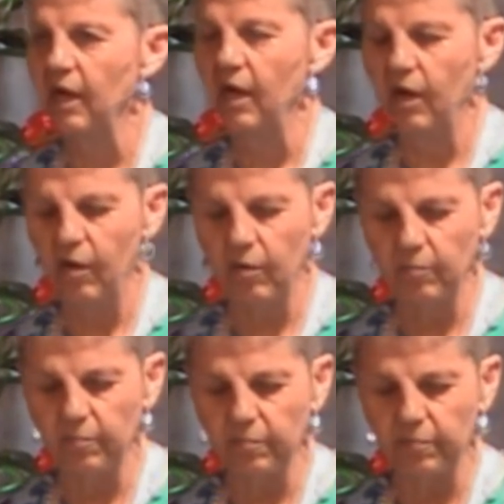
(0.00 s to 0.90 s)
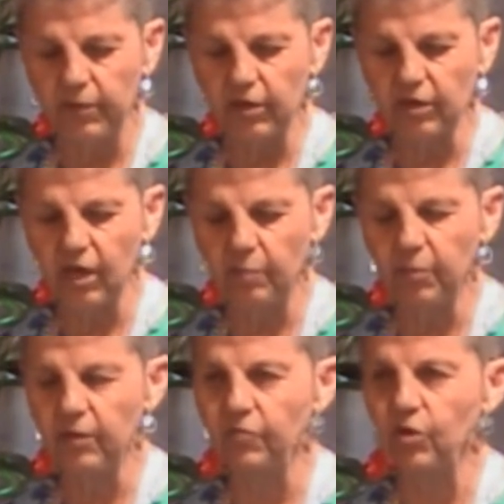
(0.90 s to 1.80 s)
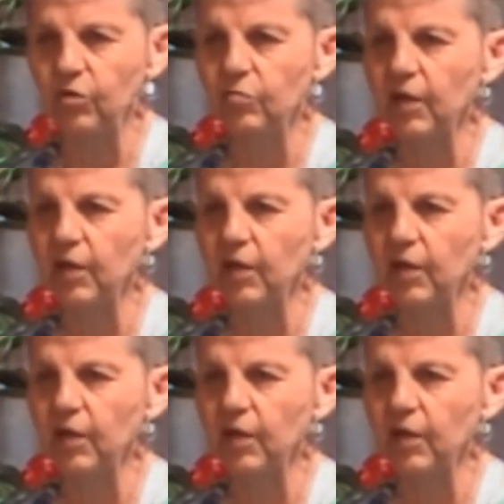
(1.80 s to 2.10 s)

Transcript: There are a couple of you